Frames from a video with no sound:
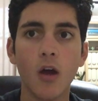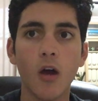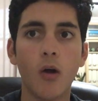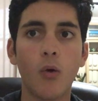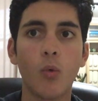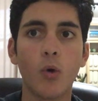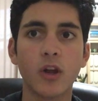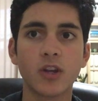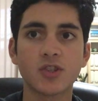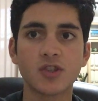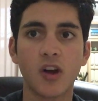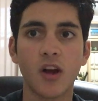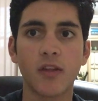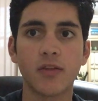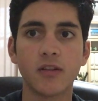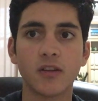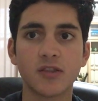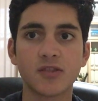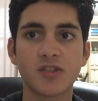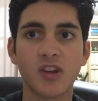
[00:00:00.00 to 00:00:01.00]
which I
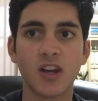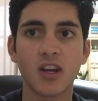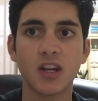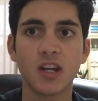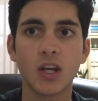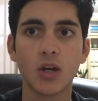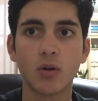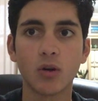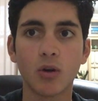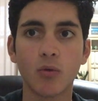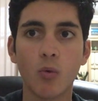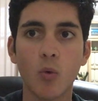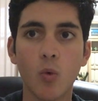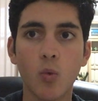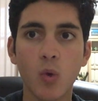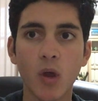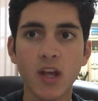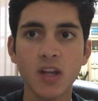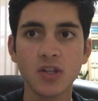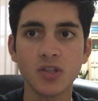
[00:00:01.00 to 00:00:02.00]
think St Kilda will
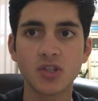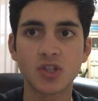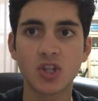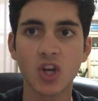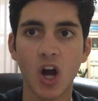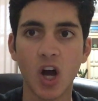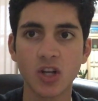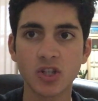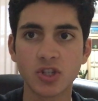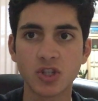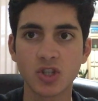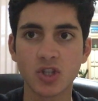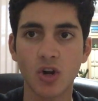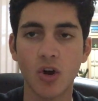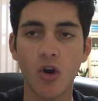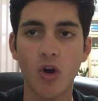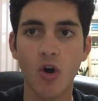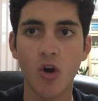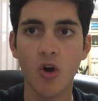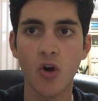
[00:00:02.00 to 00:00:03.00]
win, judged
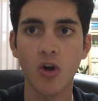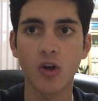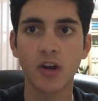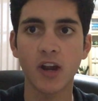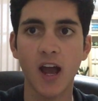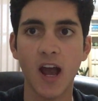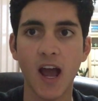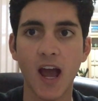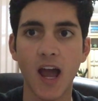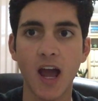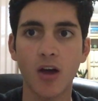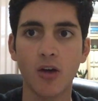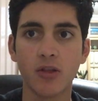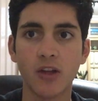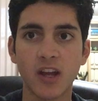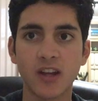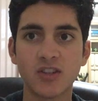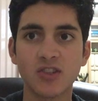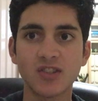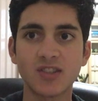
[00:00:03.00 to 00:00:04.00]
on how
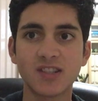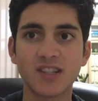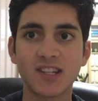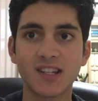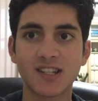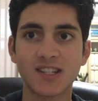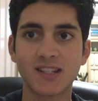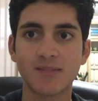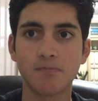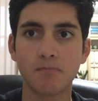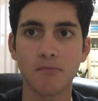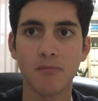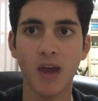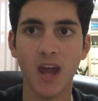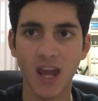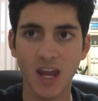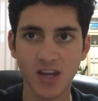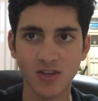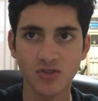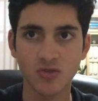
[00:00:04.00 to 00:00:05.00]
they just
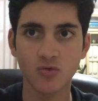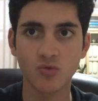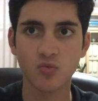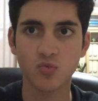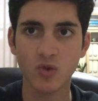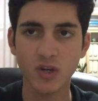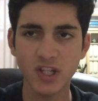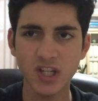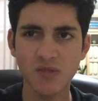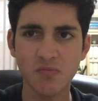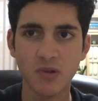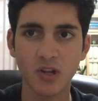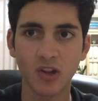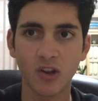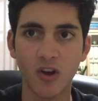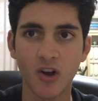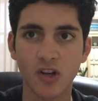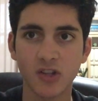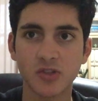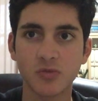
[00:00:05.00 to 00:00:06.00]
dismantled Richmond
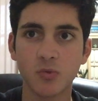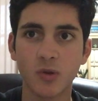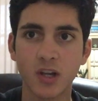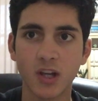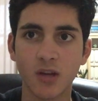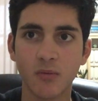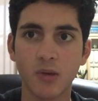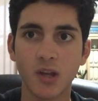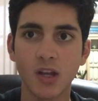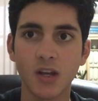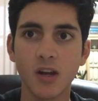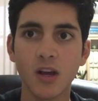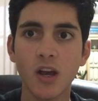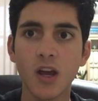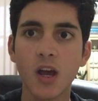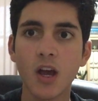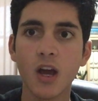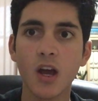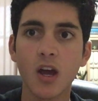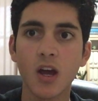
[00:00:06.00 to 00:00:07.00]
last week. I mean,
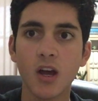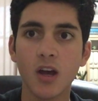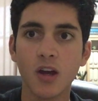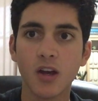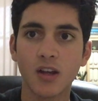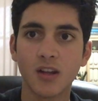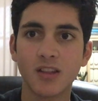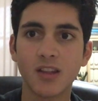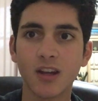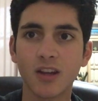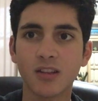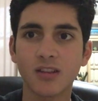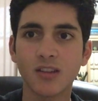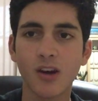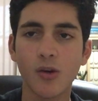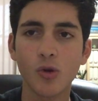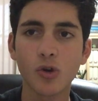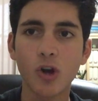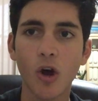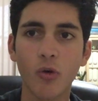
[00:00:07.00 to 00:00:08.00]
they
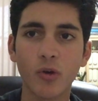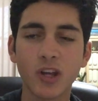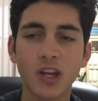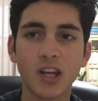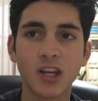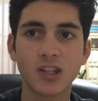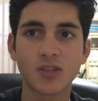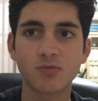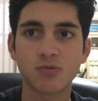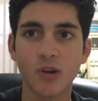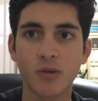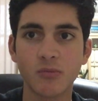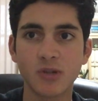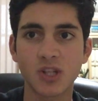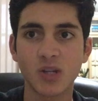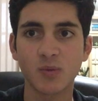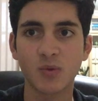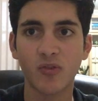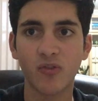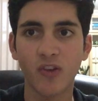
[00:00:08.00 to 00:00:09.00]
were going in as
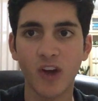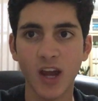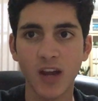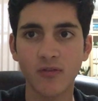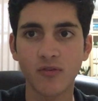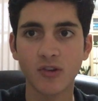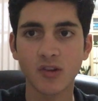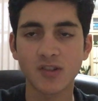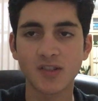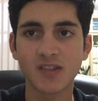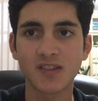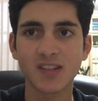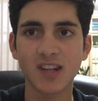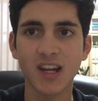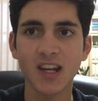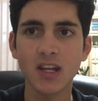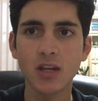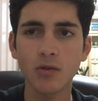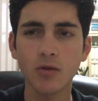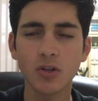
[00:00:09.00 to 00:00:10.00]
Premiership's favourites, and
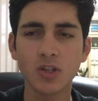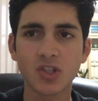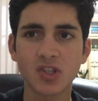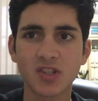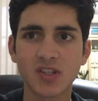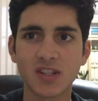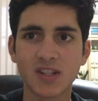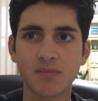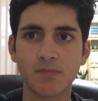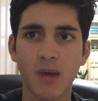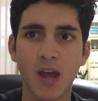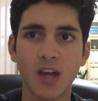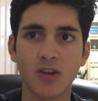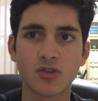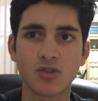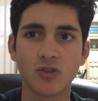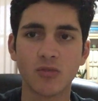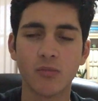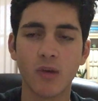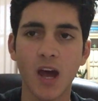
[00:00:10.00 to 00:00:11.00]
St Kilda just
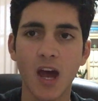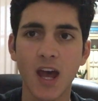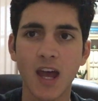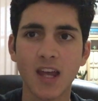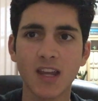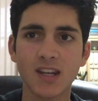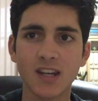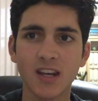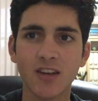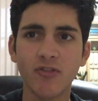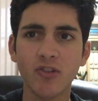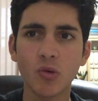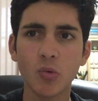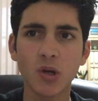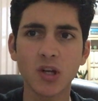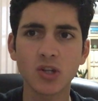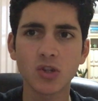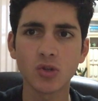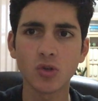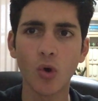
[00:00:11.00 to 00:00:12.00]
dismantled them. And if you
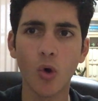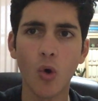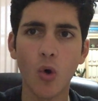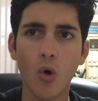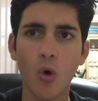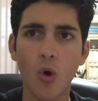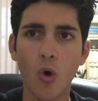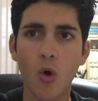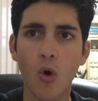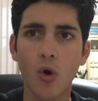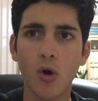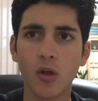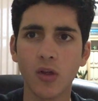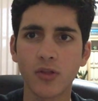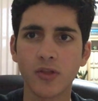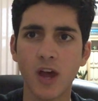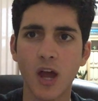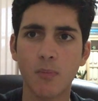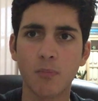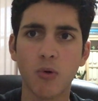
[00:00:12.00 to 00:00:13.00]
ignore
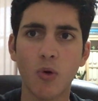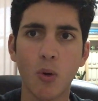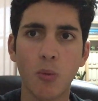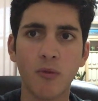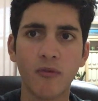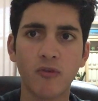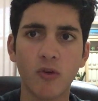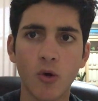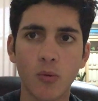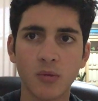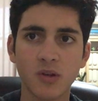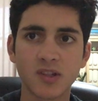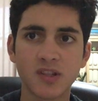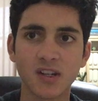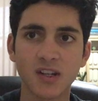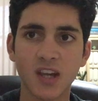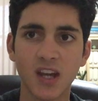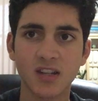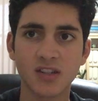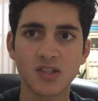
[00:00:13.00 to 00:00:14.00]
their poor performance
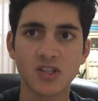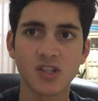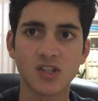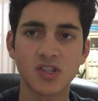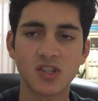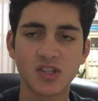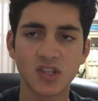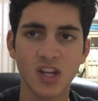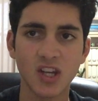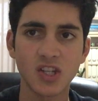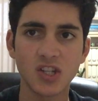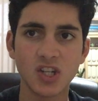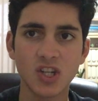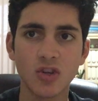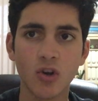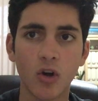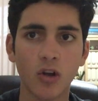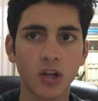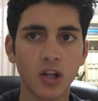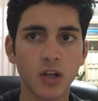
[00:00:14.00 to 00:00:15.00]
against a stingy
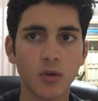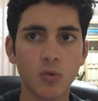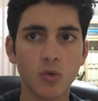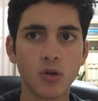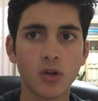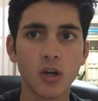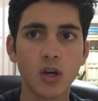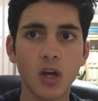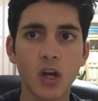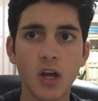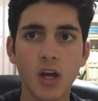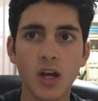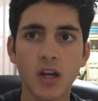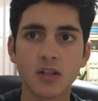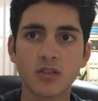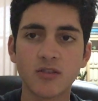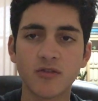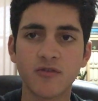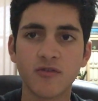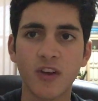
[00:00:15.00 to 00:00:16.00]
Collingwood
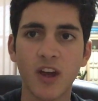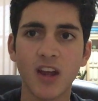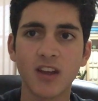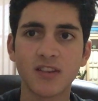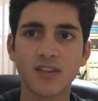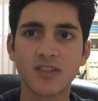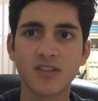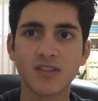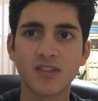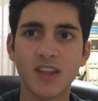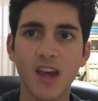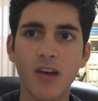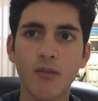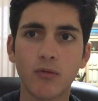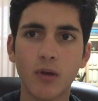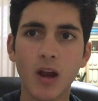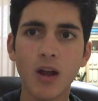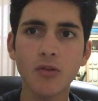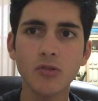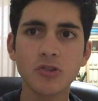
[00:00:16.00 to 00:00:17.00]
defence, their
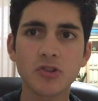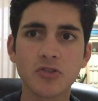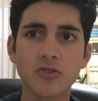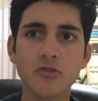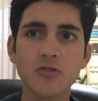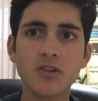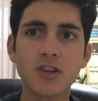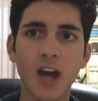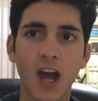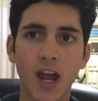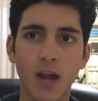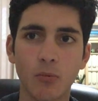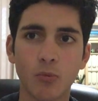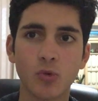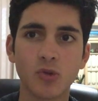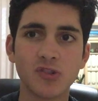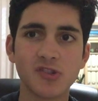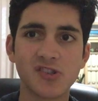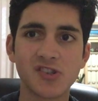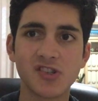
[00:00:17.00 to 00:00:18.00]
round 2 game
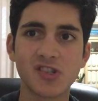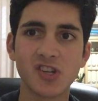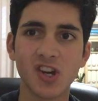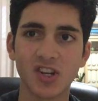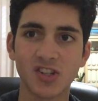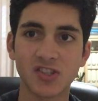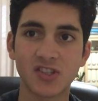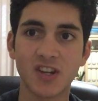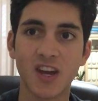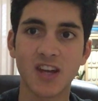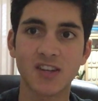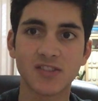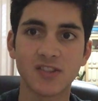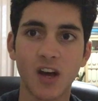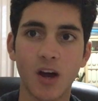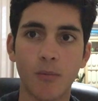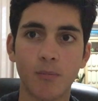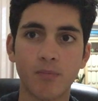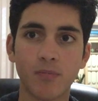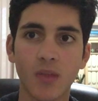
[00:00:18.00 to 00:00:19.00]
was just as
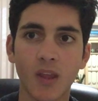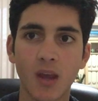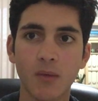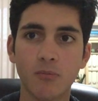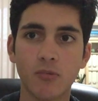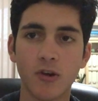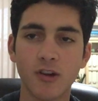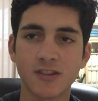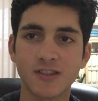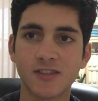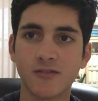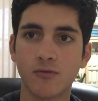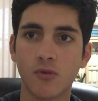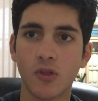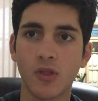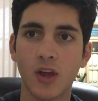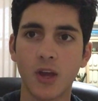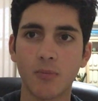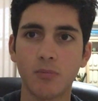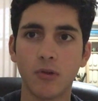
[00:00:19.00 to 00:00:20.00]
impressive
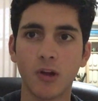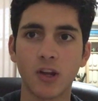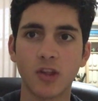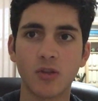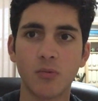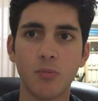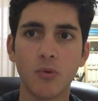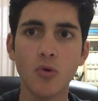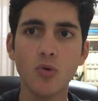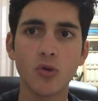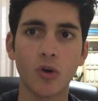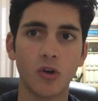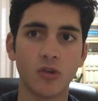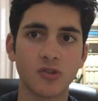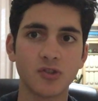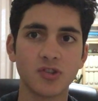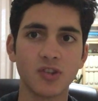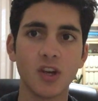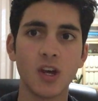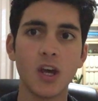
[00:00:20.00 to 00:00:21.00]
when they played the
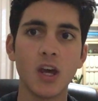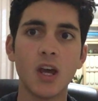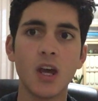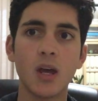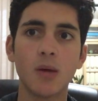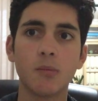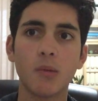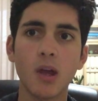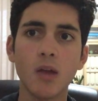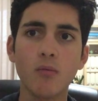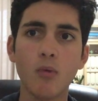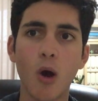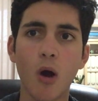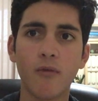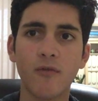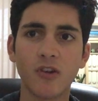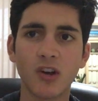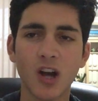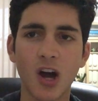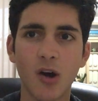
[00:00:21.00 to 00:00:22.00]
Bulldogs.
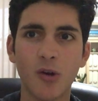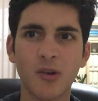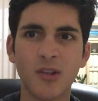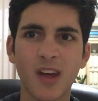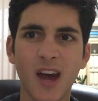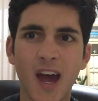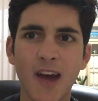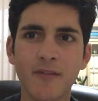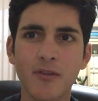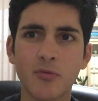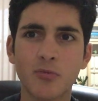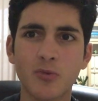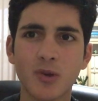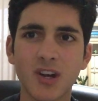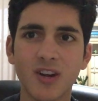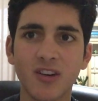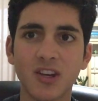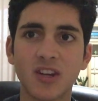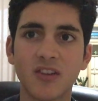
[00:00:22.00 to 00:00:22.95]
Meanwhile, for Carlton, they haven't really